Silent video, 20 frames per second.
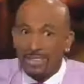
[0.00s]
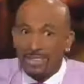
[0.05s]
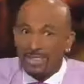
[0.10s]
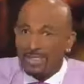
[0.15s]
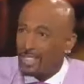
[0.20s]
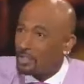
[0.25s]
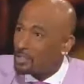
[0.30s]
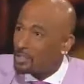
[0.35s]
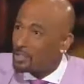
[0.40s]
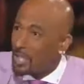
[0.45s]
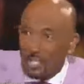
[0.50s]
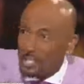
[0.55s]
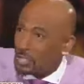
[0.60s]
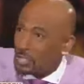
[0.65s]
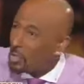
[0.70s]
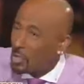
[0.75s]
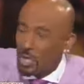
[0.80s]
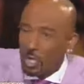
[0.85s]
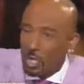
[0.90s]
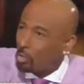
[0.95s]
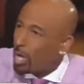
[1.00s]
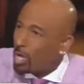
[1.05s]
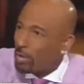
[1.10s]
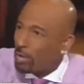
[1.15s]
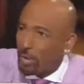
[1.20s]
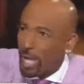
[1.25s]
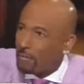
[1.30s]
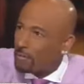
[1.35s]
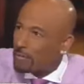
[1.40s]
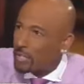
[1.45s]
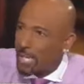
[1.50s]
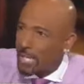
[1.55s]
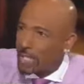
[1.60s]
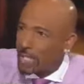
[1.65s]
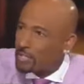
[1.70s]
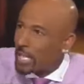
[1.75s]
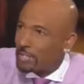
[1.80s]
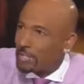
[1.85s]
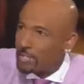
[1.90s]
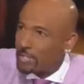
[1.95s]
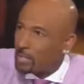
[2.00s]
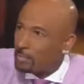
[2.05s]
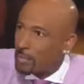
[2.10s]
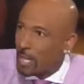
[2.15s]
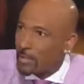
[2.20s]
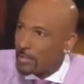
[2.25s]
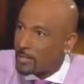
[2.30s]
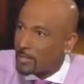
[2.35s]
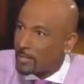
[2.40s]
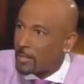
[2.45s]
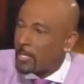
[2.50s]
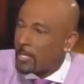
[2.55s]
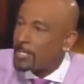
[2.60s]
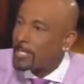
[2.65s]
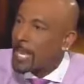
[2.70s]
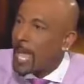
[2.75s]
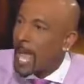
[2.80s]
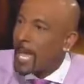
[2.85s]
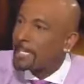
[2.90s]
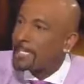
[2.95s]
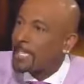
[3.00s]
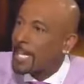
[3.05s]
The chicken's still going to run around for the next 19 months, not right.